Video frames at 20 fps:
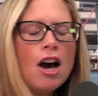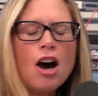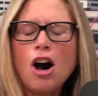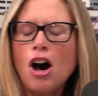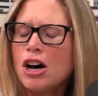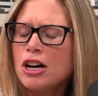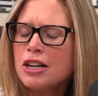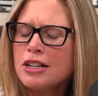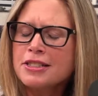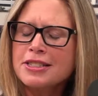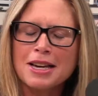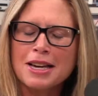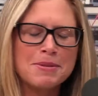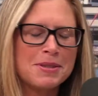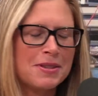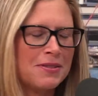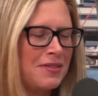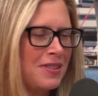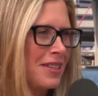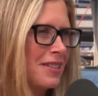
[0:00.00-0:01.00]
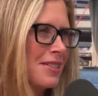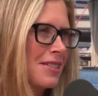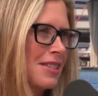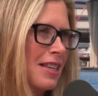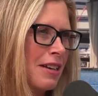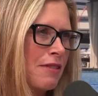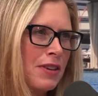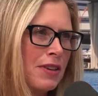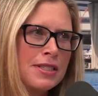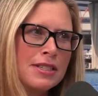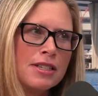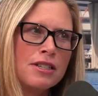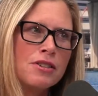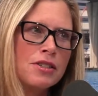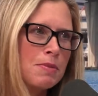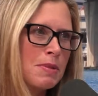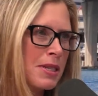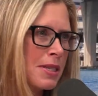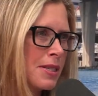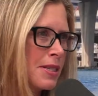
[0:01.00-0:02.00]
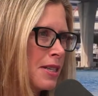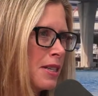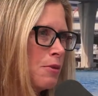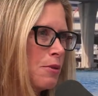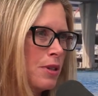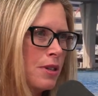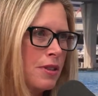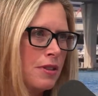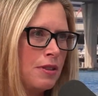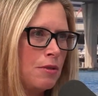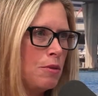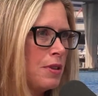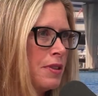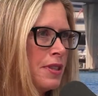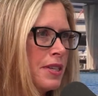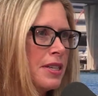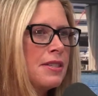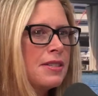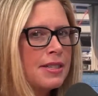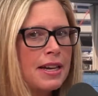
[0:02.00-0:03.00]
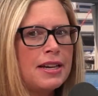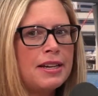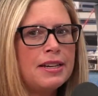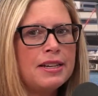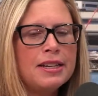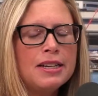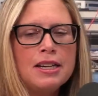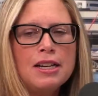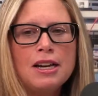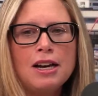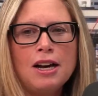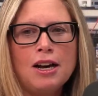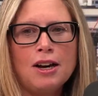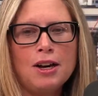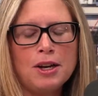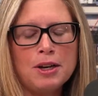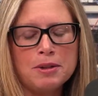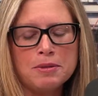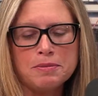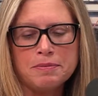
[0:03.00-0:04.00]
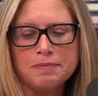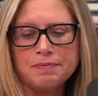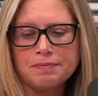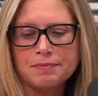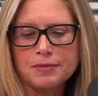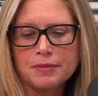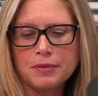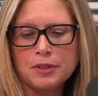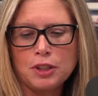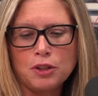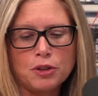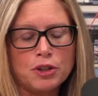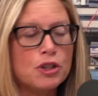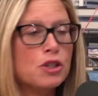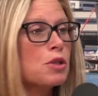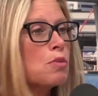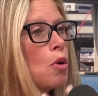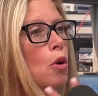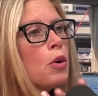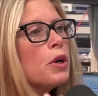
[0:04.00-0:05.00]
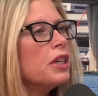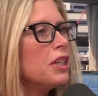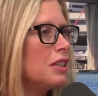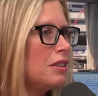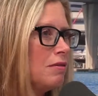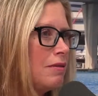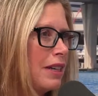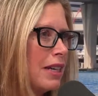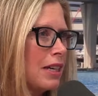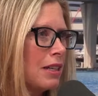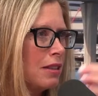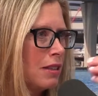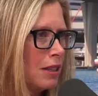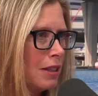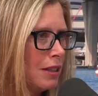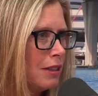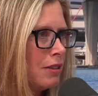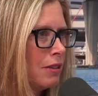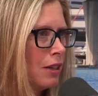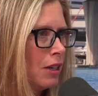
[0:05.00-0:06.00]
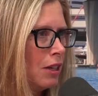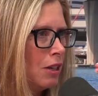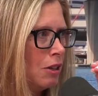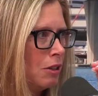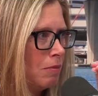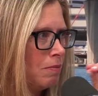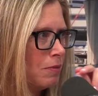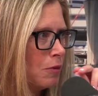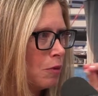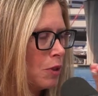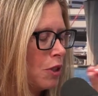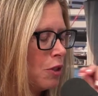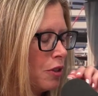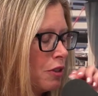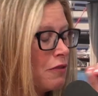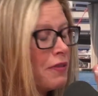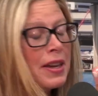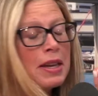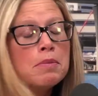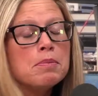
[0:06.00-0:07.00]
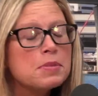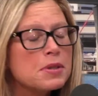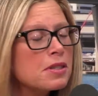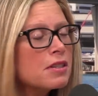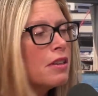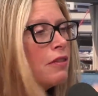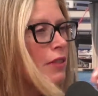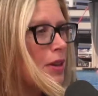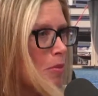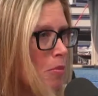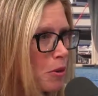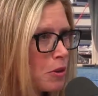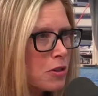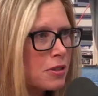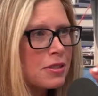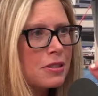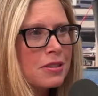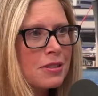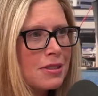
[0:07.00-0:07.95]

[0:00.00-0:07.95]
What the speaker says: All types of things. Like fentanyl is mixed in with things that you're smoking, like in the vapes, the vapors.